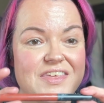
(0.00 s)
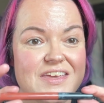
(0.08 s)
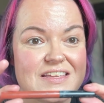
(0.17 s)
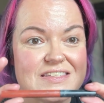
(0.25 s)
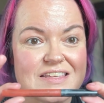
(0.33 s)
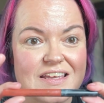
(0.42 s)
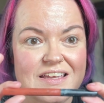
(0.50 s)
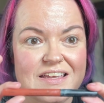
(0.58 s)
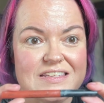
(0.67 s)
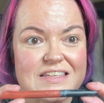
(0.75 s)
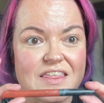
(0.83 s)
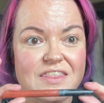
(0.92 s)
This
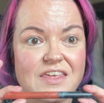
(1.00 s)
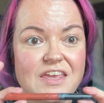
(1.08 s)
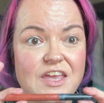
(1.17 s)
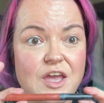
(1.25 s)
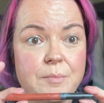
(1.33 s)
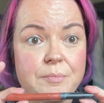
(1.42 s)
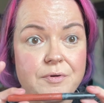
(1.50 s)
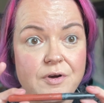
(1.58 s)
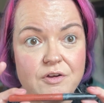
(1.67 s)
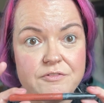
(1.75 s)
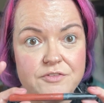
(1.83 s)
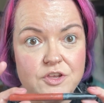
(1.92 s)
is the
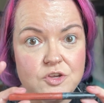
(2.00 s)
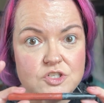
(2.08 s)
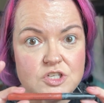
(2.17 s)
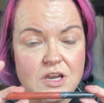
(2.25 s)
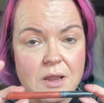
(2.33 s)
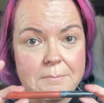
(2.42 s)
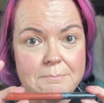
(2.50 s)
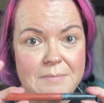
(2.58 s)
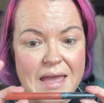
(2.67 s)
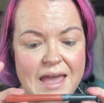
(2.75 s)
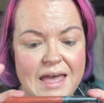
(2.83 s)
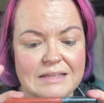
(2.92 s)
Profusion
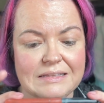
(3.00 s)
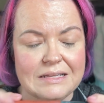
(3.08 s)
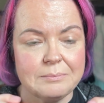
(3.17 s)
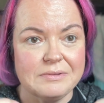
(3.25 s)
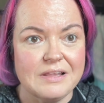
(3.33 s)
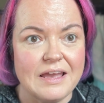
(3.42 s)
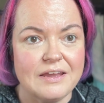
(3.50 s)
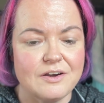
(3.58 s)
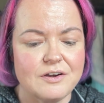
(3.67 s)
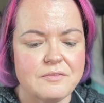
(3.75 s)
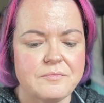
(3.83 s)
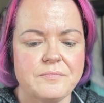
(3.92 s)
Matte Lip
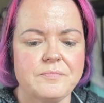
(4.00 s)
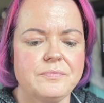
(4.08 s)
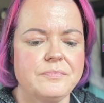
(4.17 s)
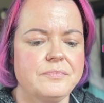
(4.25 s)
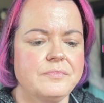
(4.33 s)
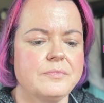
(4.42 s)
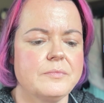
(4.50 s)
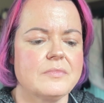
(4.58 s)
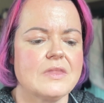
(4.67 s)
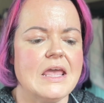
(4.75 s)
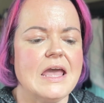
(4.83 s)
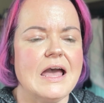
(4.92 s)
Liner.
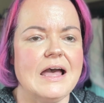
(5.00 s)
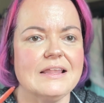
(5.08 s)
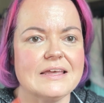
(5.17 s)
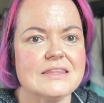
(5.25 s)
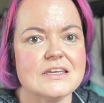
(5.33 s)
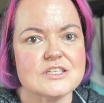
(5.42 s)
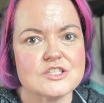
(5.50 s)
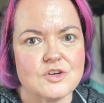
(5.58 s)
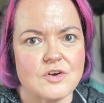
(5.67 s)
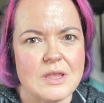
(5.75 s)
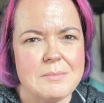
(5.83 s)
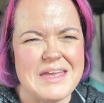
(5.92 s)
I like that it's
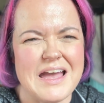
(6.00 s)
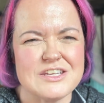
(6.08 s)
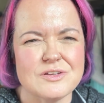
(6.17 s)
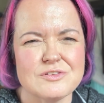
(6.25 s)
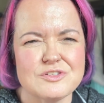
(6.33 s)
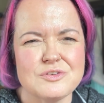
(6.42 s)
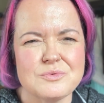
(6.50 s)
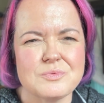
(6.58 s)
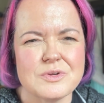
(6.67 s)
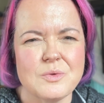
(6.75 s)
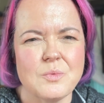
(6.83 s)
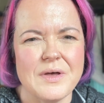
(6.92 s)
creamy. I don't do
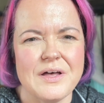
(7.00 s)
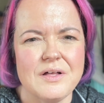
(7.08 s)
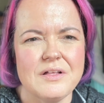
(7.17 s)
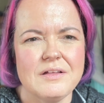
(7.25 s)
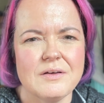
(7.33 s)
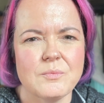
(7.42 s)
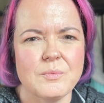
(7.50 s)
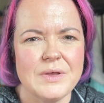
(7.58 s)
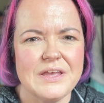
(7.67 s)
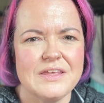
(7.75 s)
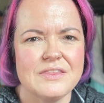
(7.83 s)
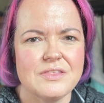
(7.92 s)
real well
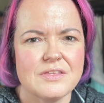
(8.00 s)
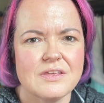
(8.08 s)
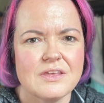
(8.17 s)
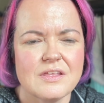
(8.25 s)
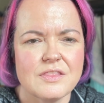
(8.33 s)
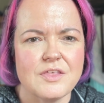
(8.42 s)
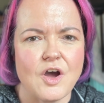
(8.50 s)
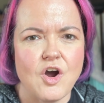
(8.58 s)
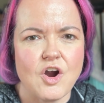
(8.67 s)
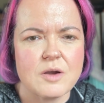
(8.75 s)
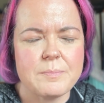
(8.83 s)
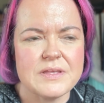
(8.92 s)
with the hard